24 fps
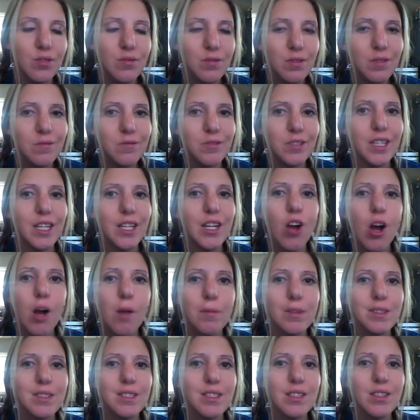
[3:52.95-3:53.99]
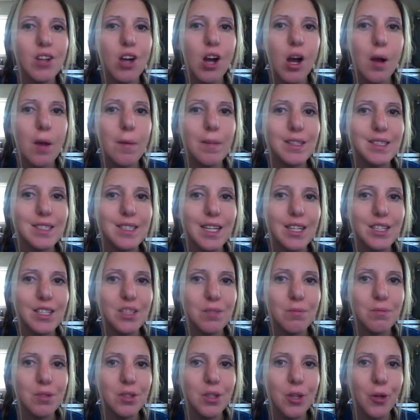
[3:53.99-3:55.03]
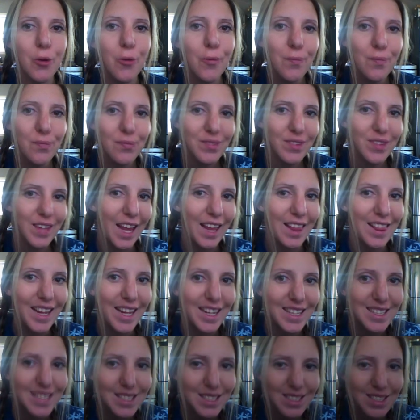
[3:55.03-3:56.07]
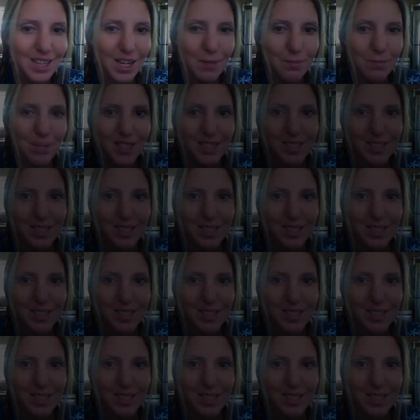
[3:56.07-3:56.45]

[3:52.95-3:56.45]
feel free to comment in the comments section below. Okay, thanks. God